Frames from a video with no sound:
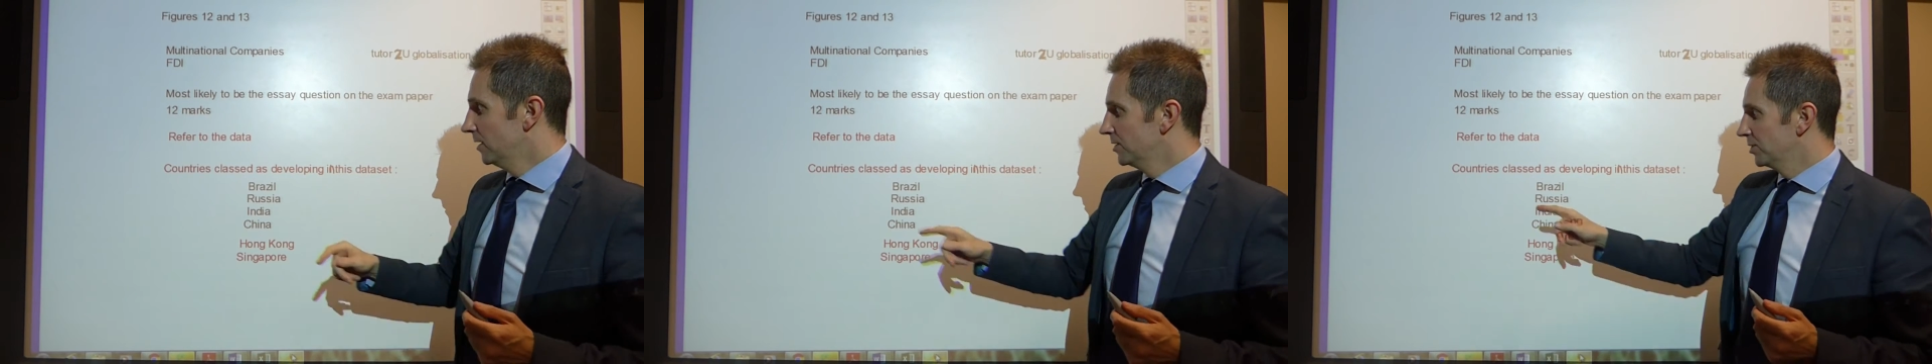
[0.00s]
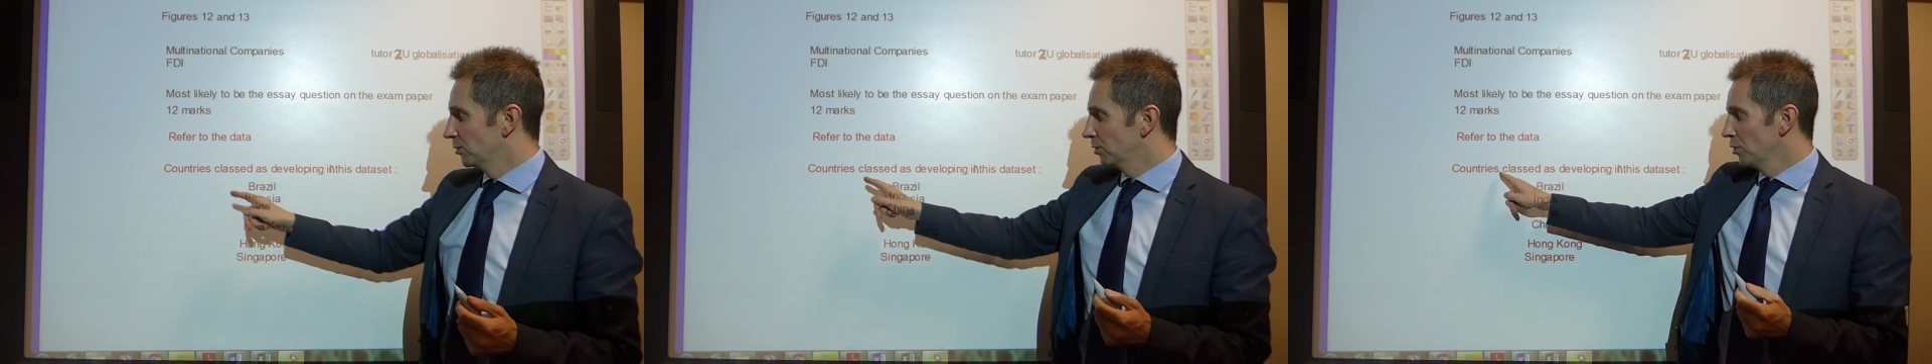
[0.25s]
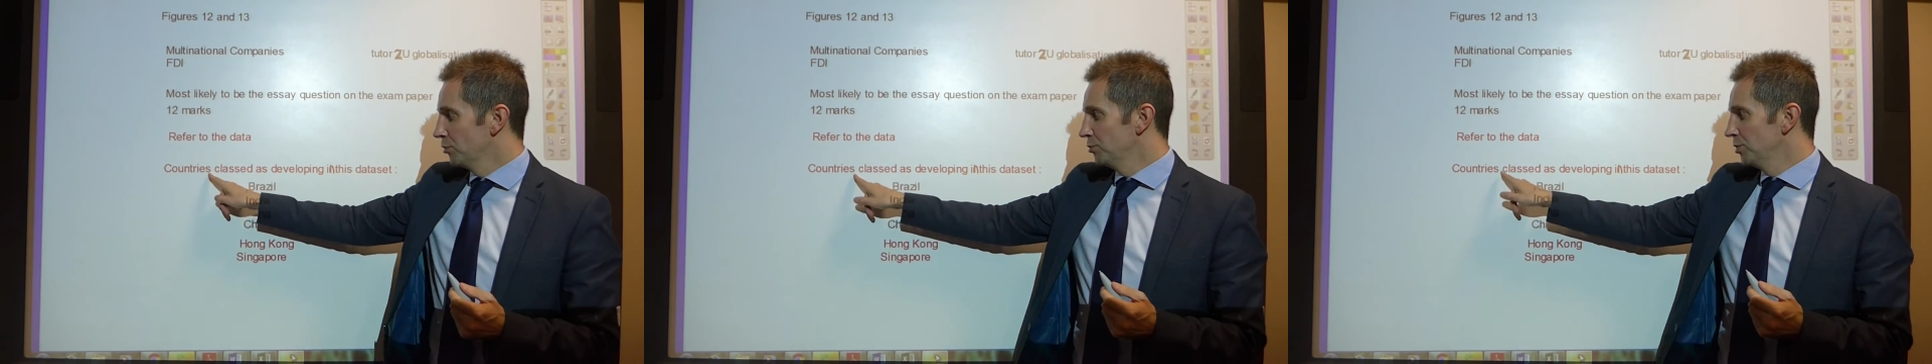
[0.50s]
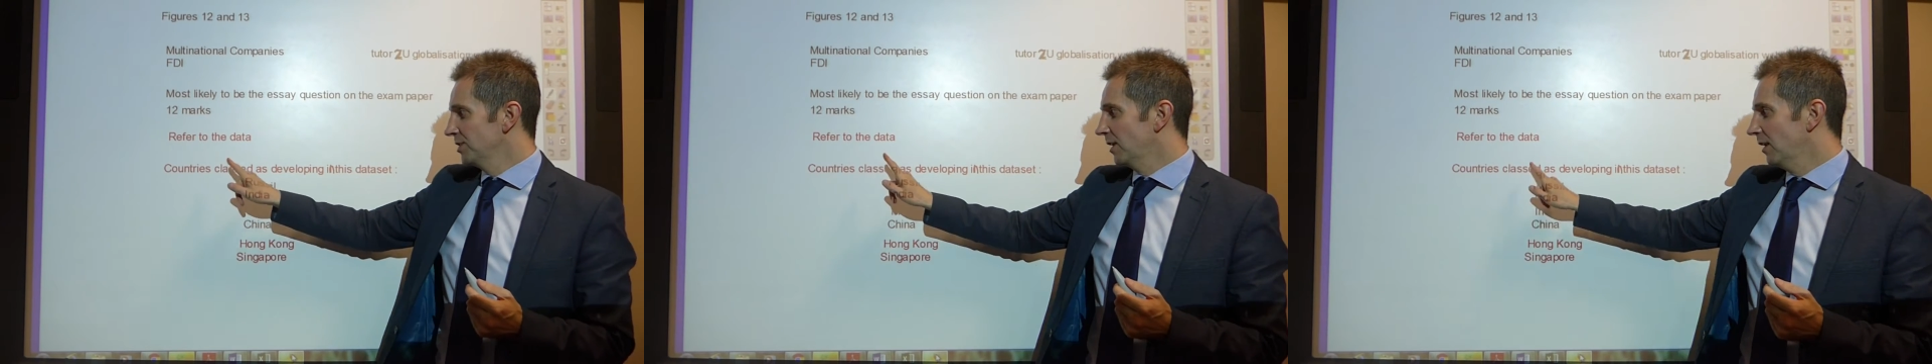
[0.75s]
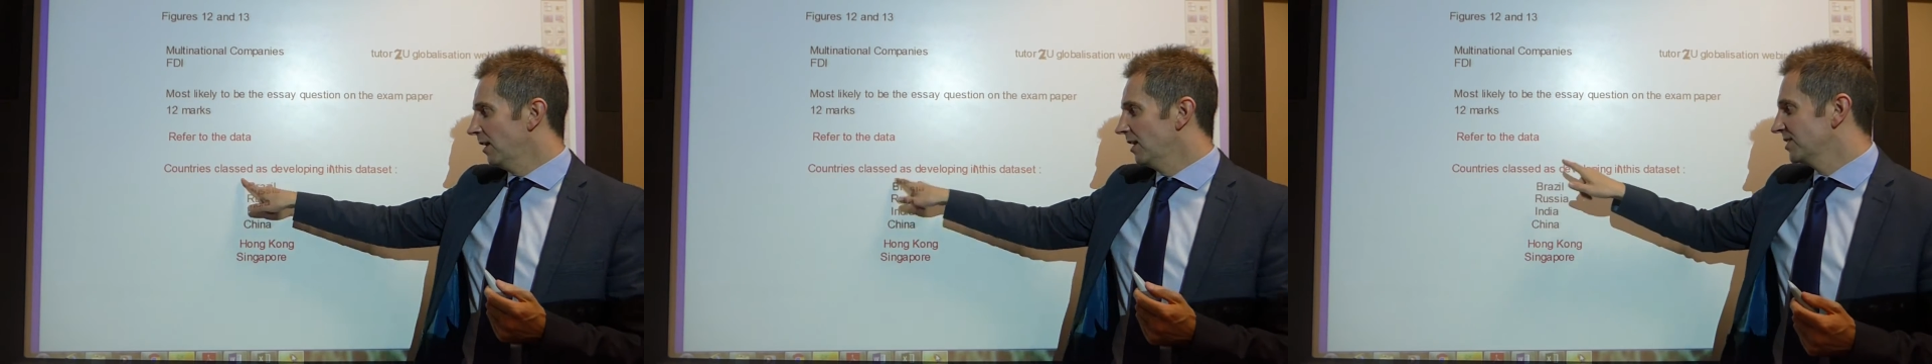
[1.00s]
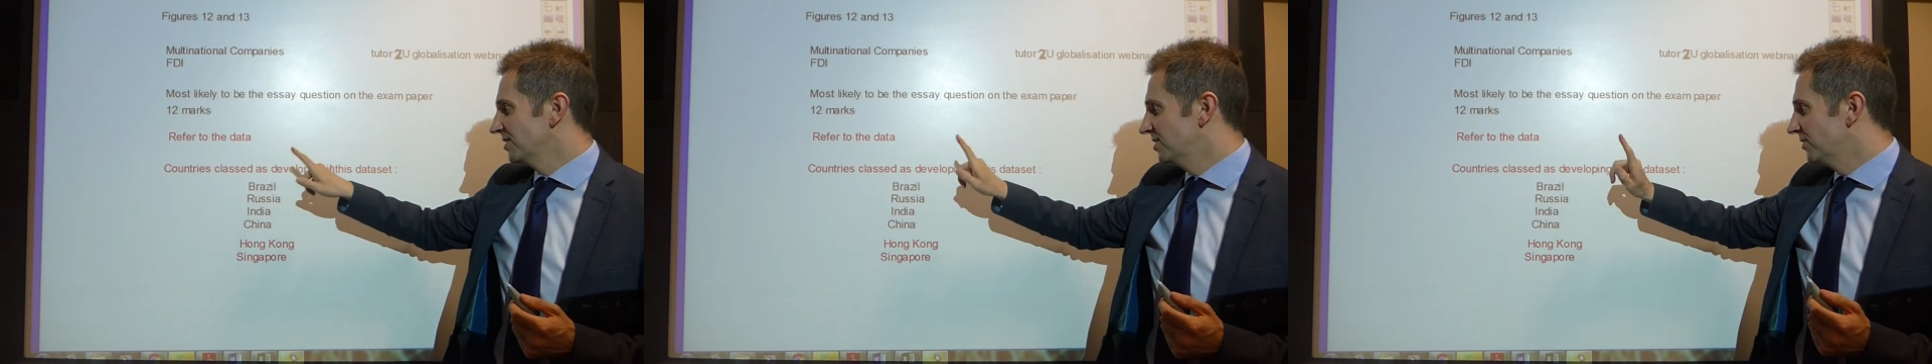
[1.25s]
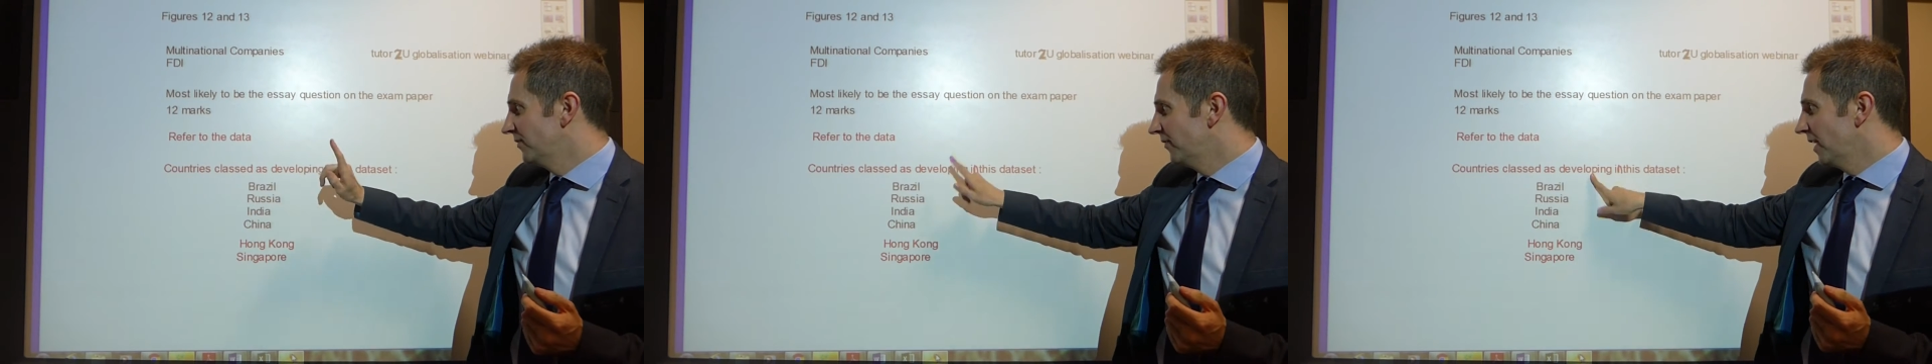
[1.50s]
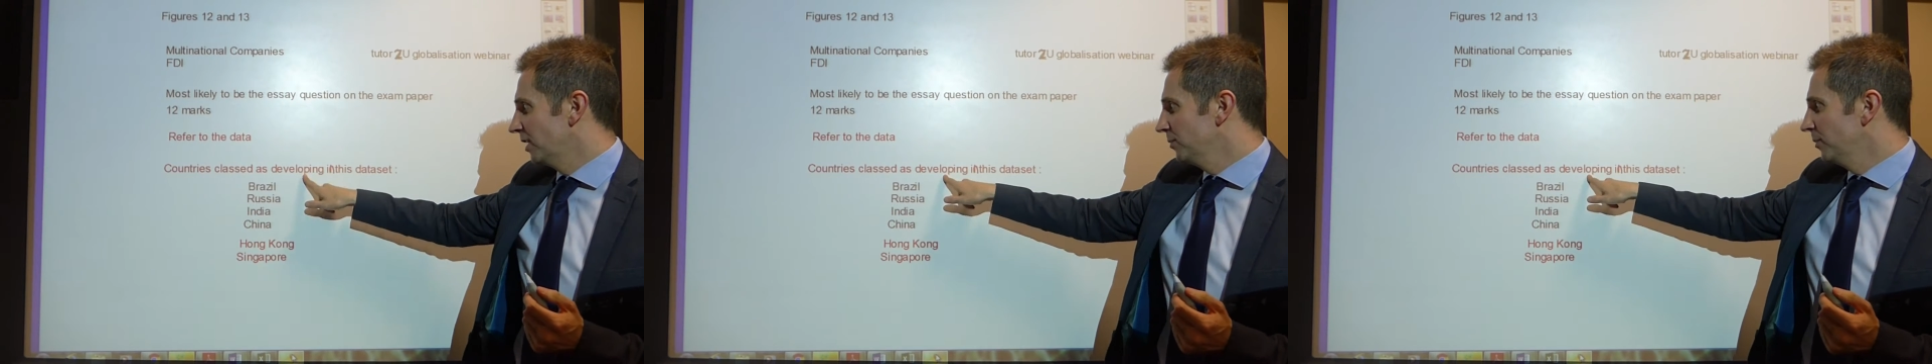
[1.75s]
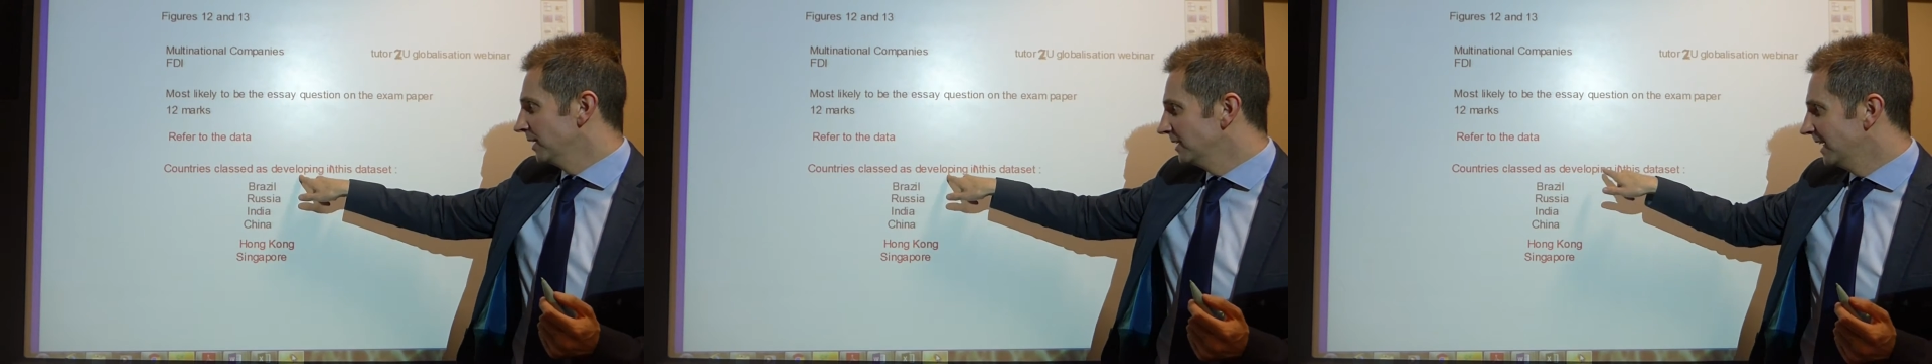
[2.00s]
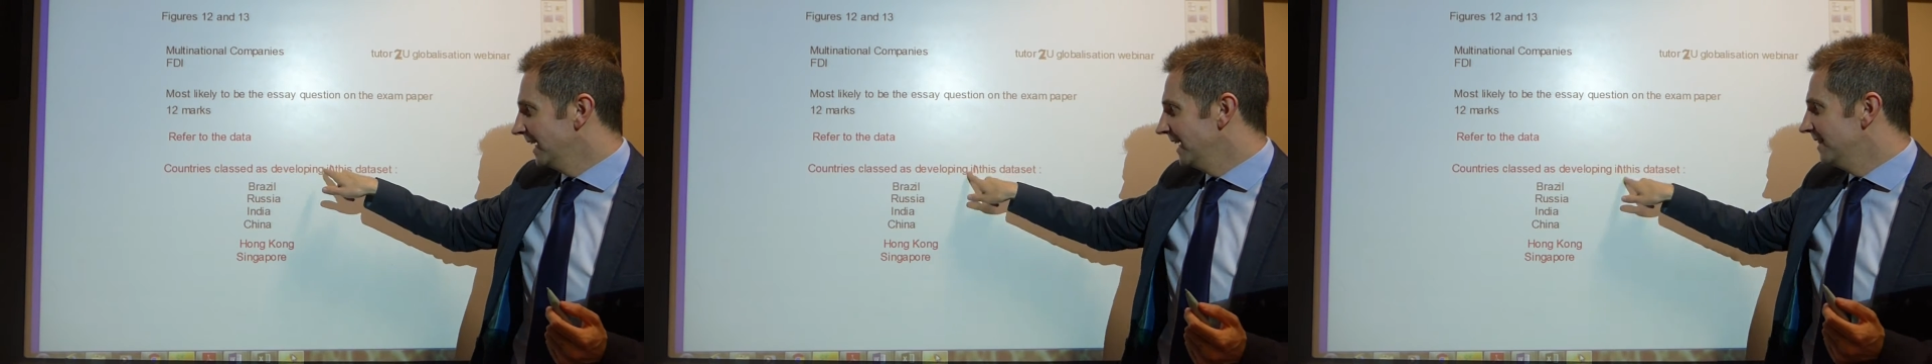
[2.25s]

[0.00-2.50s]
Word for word: So countries classed as developing